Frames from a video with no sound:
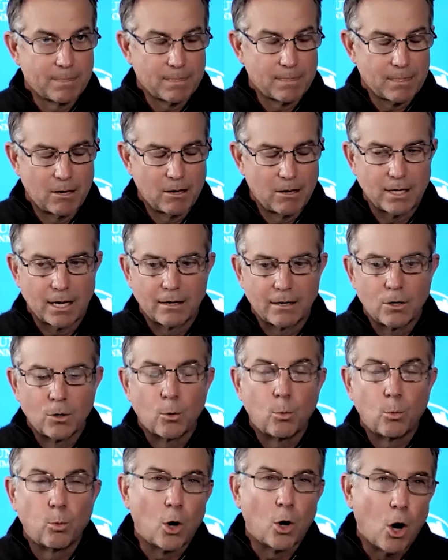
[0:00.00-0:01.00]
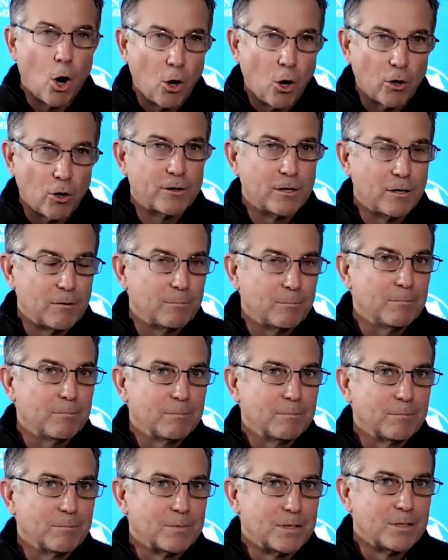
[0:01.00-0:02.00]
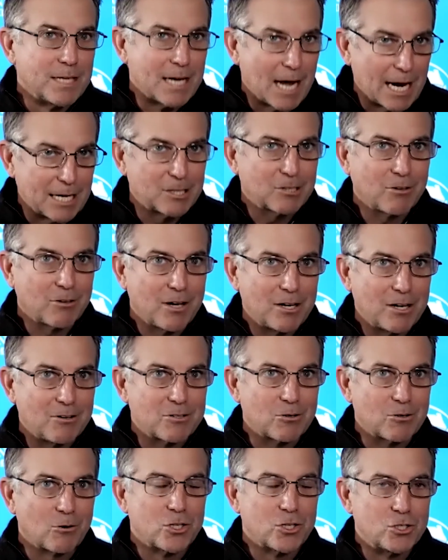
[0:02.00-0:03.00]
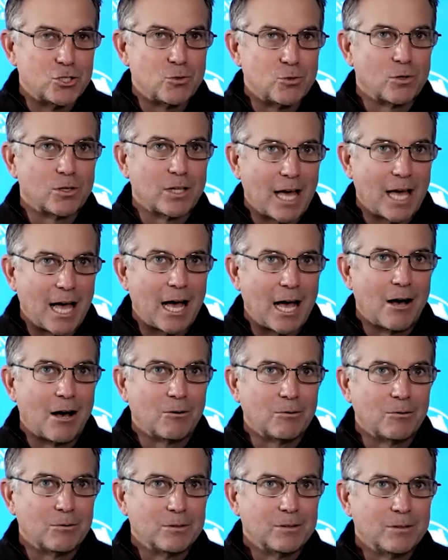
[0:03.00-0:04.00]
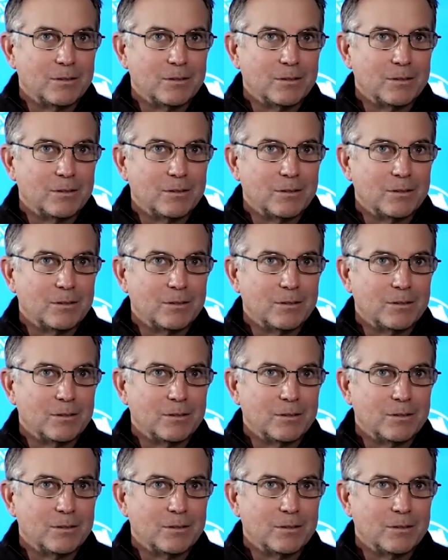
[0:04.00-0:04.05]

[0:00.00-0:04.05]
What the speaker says: Okay. Were all of them 9th graders, or did you allow